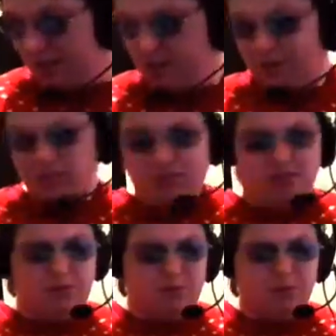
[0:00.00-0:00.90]
is because
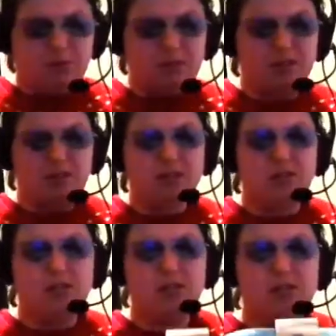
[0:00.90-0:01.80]
I also
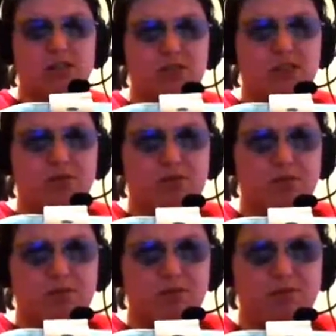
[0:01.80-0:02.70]
purchased that
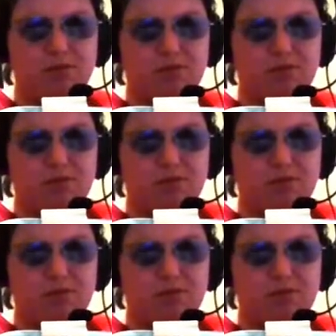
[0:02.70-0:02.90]
for her.